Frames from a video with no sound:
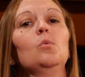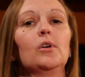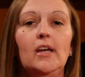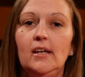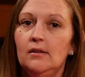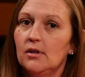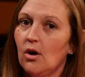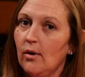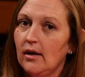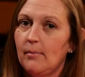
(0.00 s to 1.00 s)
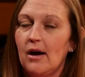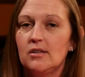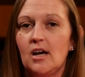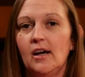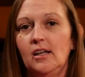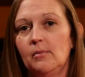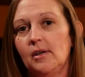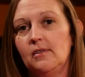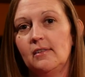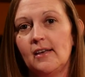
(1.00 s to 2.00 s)
we're getting going about talking
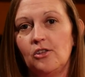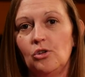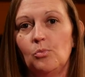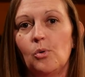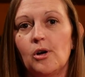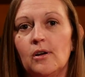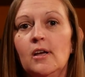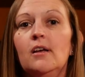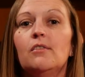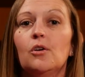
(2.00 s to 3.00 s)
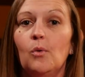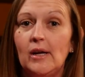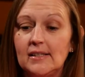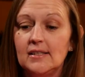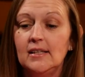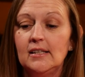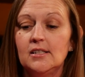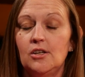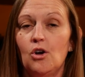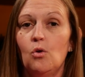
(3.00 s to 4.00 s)
about the session board. They're going to need
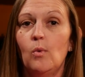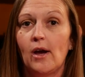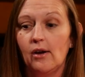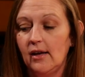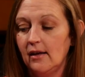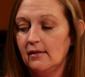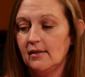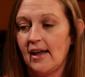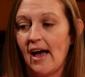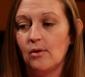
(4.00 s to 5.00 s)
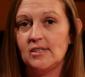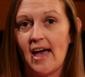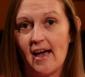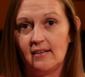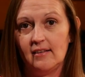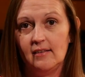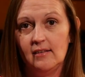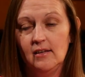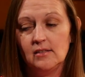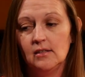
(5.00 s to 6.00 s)
to know where it is and how to access
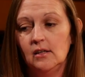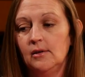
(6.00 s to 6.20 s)
it.